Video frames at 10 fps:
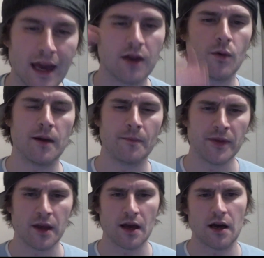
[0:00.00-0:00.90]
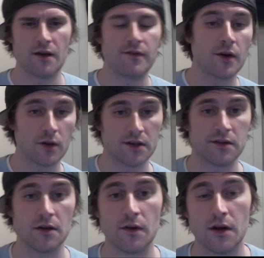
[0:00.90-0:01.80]
Anyway, Vanderlei
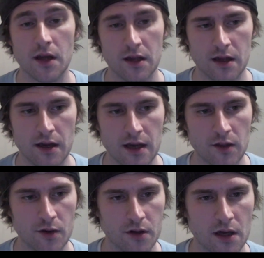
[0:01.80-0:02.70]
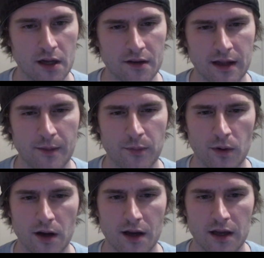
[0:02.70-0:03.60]
Silva, another
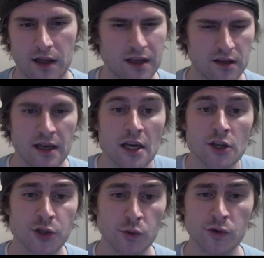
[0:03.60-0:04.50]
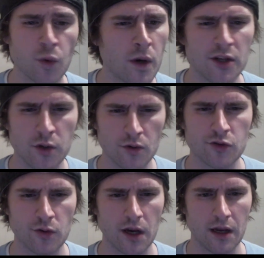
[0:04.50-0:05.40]
example. He shoots 22
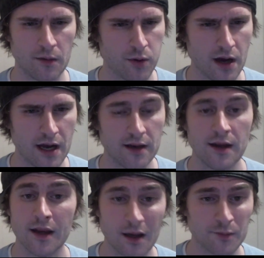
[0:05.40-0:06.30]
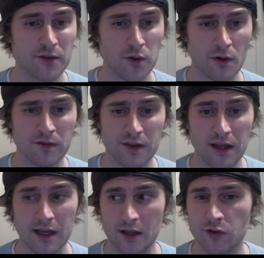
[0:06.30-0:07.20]
straight in Pride, comes to the
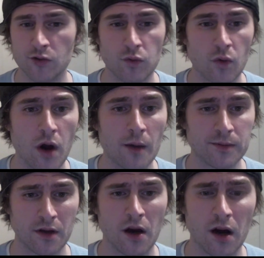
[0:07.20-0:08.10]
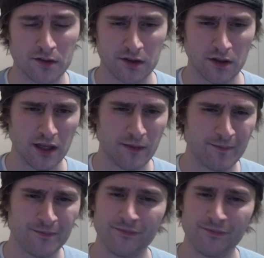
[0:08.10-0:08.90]
UFC and gets dropped constantly.